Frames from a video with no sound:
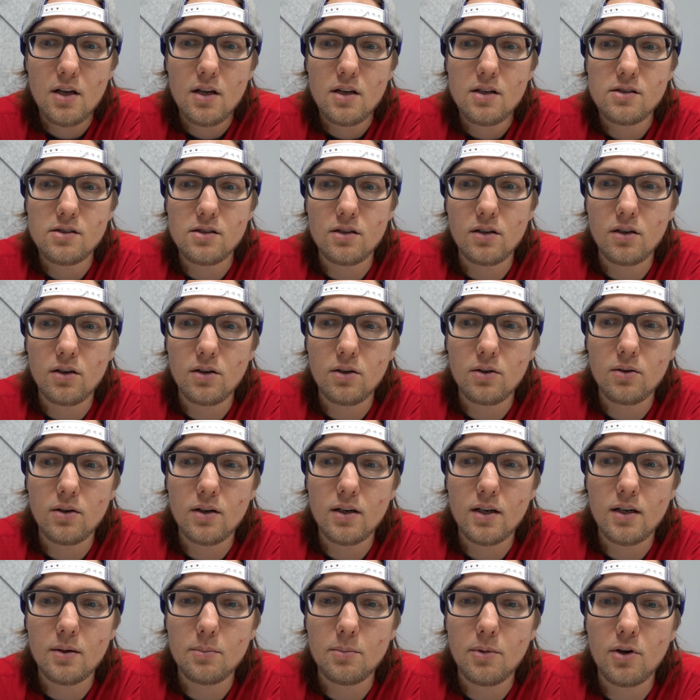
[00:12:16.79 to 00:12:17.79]

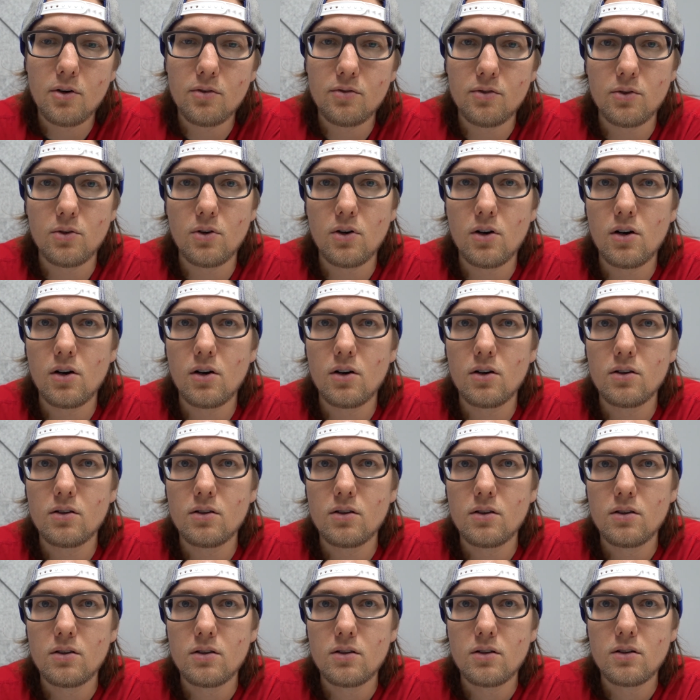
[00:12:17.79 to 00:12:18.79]
So
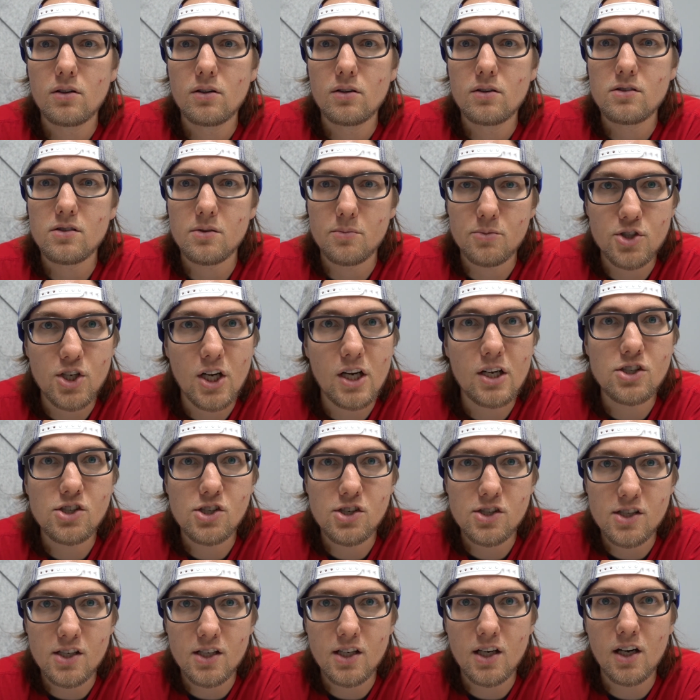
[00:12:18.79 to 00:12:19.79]
overall, some
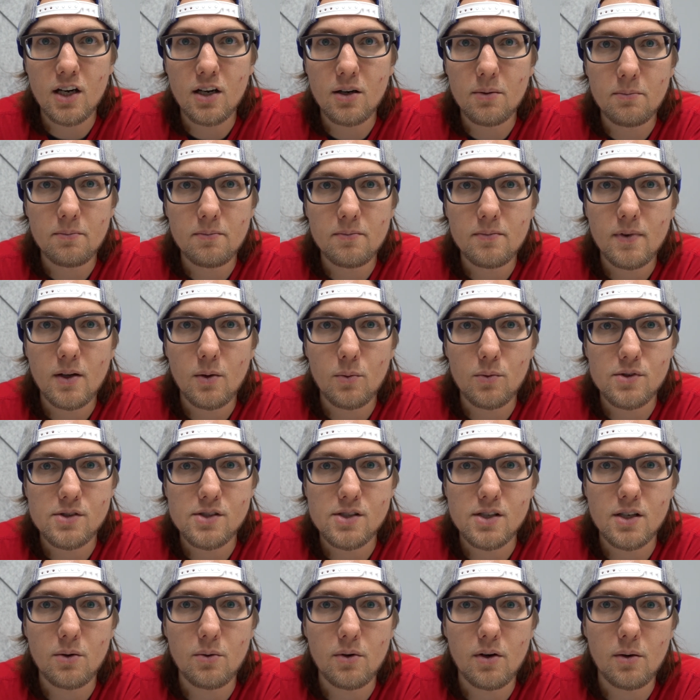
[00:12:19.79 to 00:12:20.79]
changes to come, and we'll
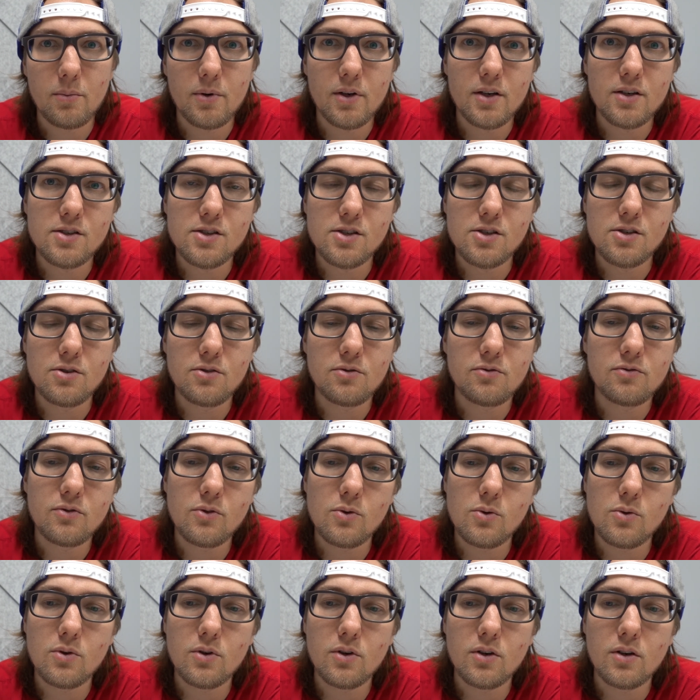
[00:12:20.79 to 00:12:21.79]
see what I'm going to do
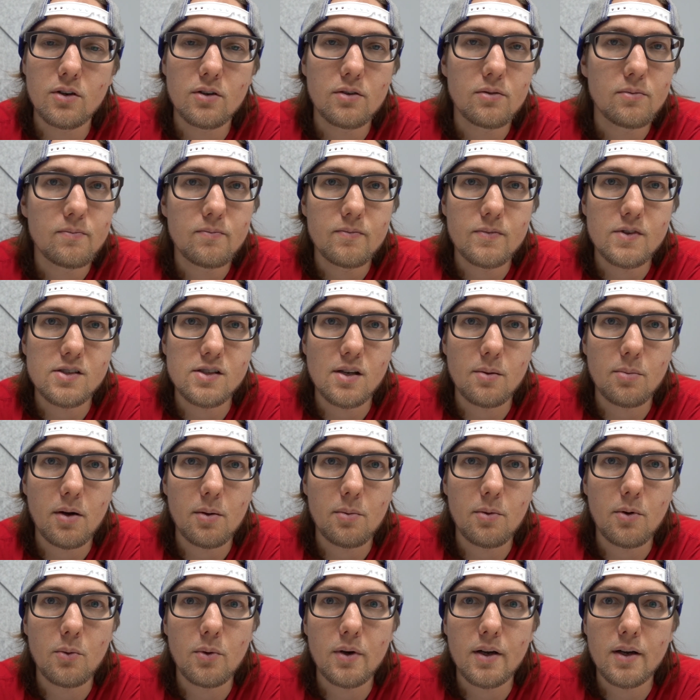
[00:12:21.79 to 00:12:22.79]
for this
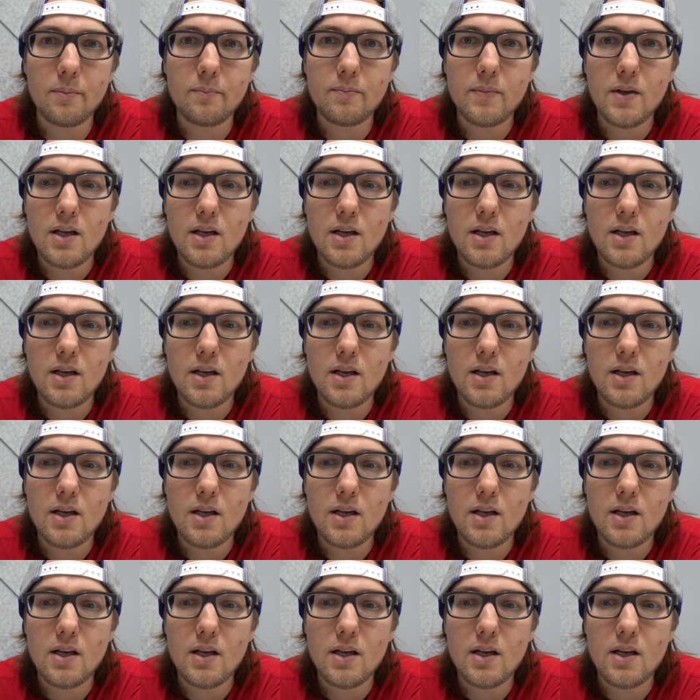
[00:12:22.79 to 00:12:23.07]
upcoming week.